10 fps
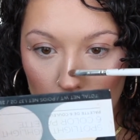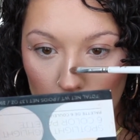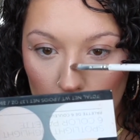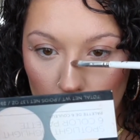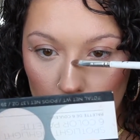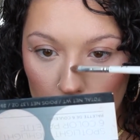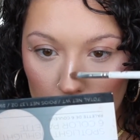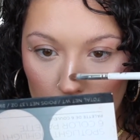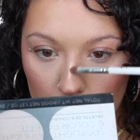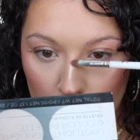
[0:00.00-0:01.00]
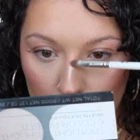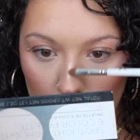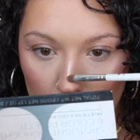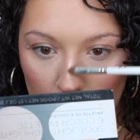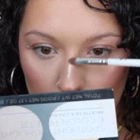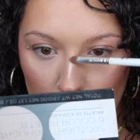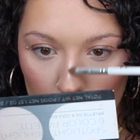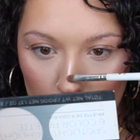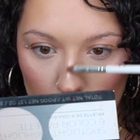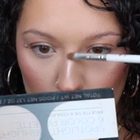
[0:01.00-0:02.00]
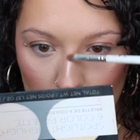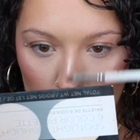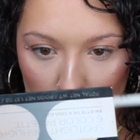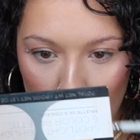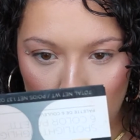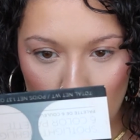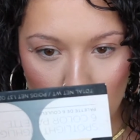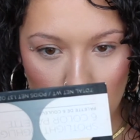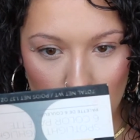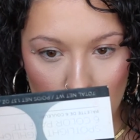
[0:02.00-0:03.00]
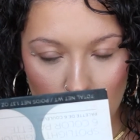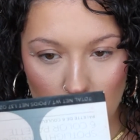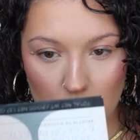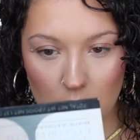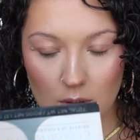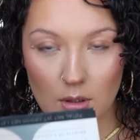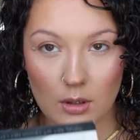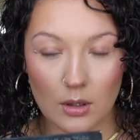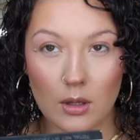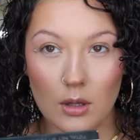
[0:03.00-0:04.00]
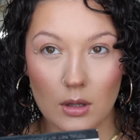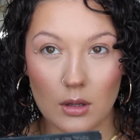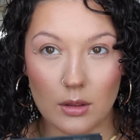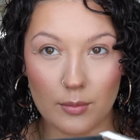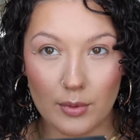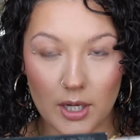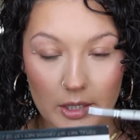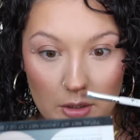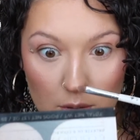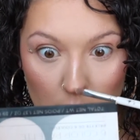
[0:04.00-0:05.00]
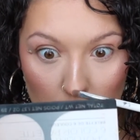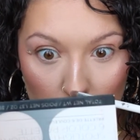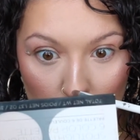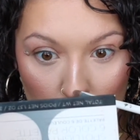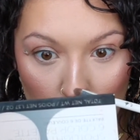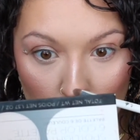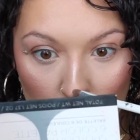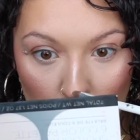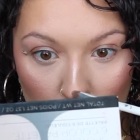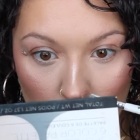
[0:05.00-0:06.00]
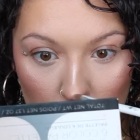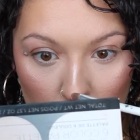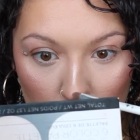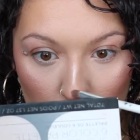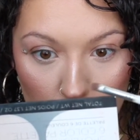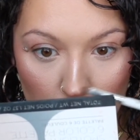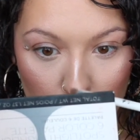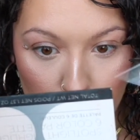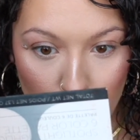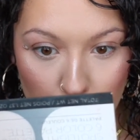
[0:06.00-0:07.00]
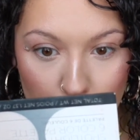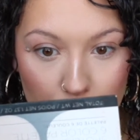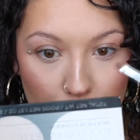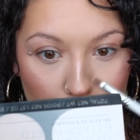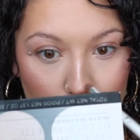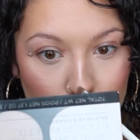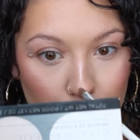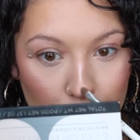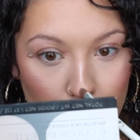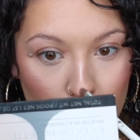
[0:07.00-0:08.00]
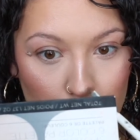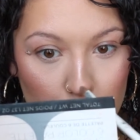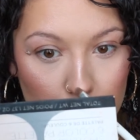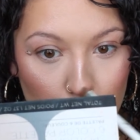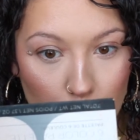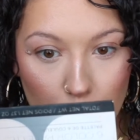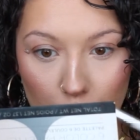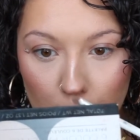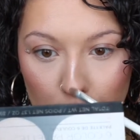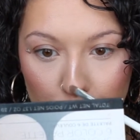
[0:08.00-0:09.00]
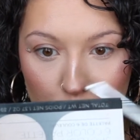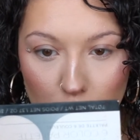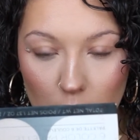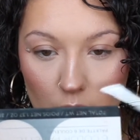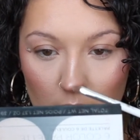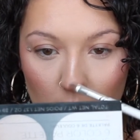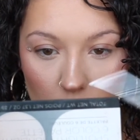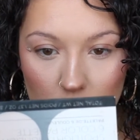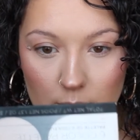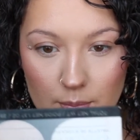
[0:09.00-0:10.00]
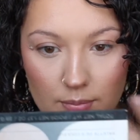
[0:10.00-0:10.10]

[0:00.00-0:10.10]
So I just bring it straight down the bridge, and then a little boop, just a little boop right on the